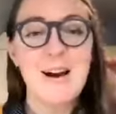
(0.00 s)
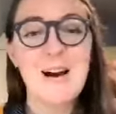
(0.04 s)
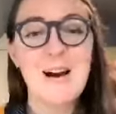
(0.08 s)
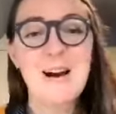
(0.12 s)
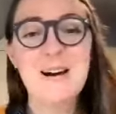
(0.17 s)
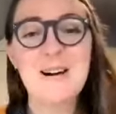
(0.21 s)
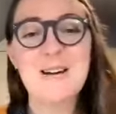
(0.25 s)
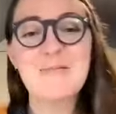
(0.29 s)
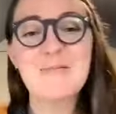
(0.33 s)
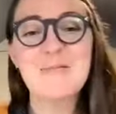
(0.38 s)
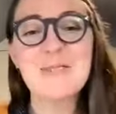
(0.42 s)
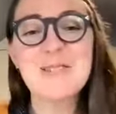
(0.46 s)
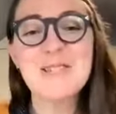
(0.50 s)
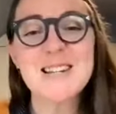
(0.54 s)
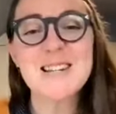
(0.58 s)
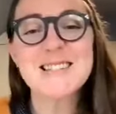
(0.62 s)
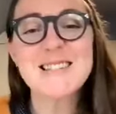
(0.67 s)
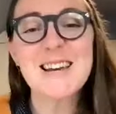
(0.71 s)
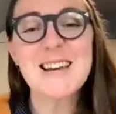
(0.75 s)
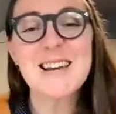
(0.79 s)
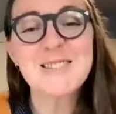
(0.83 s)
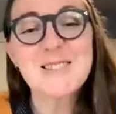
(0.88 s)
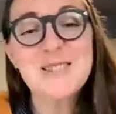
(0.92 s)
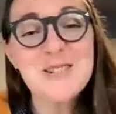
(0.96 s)
Um,
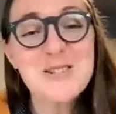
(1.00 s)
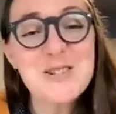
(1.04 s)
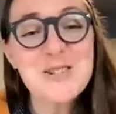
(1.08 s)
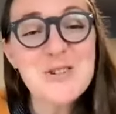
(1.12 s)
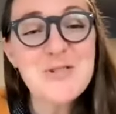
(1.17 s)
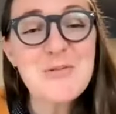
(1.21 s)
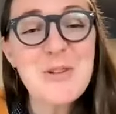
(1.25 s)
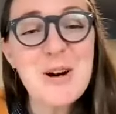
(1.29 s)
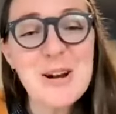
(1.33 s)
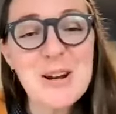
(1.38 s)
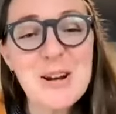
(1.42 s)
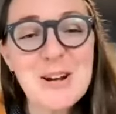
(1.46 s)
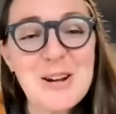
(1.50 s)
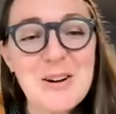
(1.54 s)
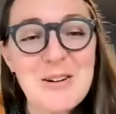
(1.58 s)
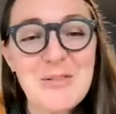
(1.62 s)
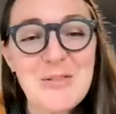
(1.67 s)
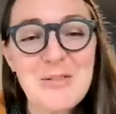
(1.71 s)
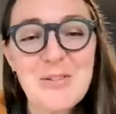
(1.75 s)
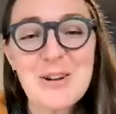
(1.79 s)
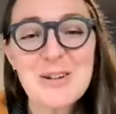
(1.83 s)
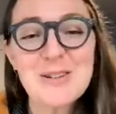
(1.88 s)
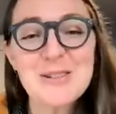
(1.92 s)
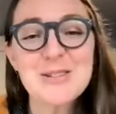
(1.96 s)
Chantel, did you want to go
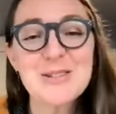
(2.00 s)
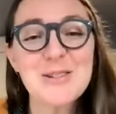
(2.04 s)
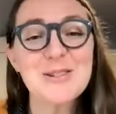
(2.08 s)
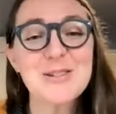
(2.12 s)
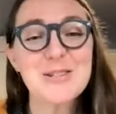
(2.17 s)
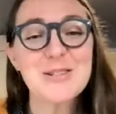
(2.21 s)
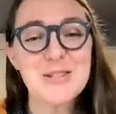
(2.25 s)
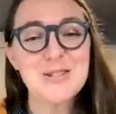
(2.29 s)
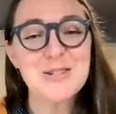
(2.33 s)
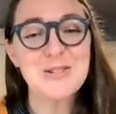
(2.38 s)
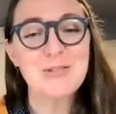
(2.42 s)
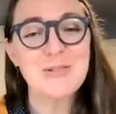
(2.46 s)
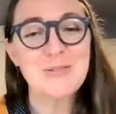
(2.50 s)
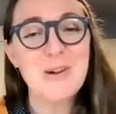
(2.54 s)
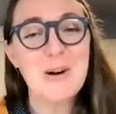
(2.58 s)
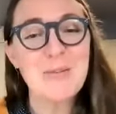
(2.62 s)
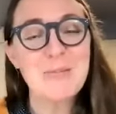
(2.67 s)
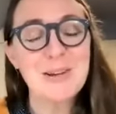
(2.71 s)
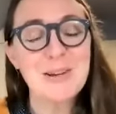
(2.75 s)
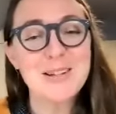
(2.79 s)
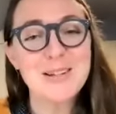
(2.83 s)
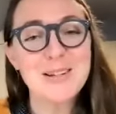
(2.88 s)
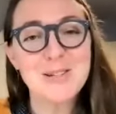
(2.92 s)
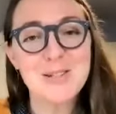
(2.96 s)
first or do you want
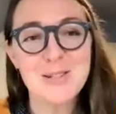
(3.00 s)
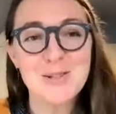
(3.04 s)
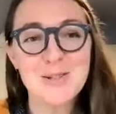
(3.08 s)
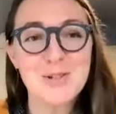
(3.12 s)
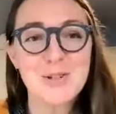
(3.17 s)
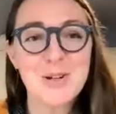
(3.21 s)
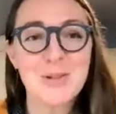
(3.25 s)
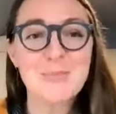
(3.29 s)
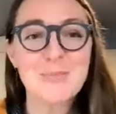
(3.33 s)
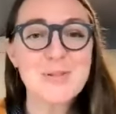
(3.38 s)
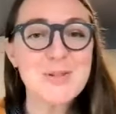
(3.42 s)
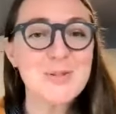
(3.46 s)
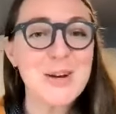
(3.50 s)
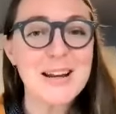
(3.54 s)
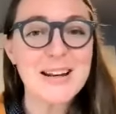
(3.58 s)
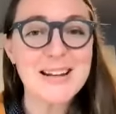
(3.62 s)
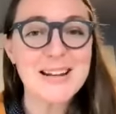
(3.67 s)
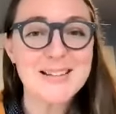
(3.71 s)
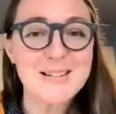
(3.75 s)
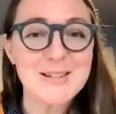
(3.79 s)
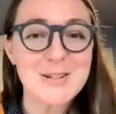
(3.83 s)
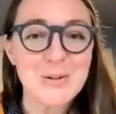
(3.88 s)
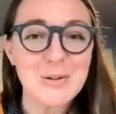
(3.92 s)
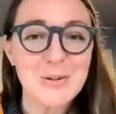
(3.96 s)
me to just jump straight
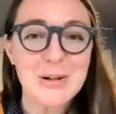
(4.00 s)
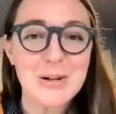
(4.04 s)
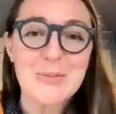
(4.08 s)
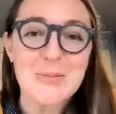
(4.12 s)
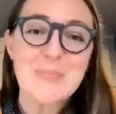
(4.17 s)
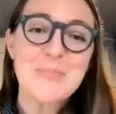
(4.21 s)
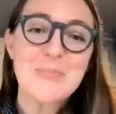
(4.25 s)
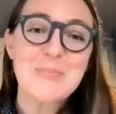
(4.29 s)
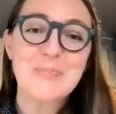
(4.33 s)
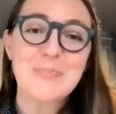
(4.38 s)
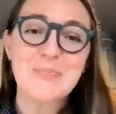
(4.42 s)
into it?